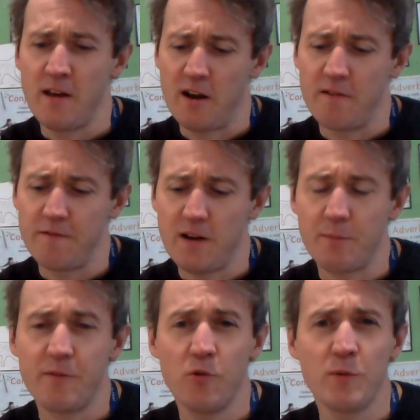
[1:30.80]
in fact,
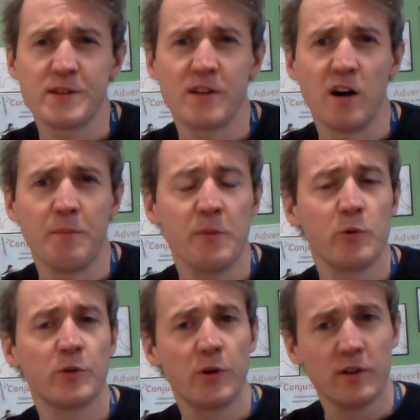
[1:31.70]
before we start, maybe
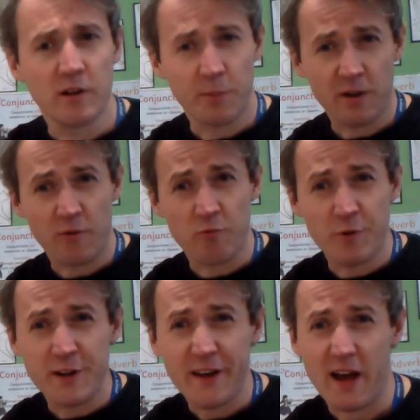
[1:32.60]
we'll do a little bit of a
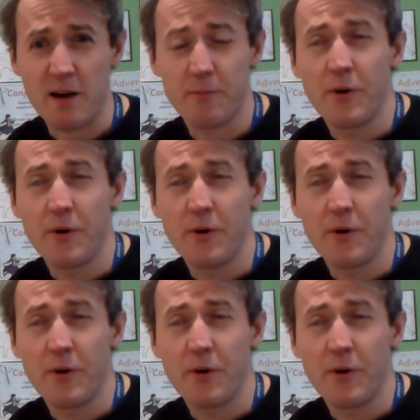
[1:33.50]
recap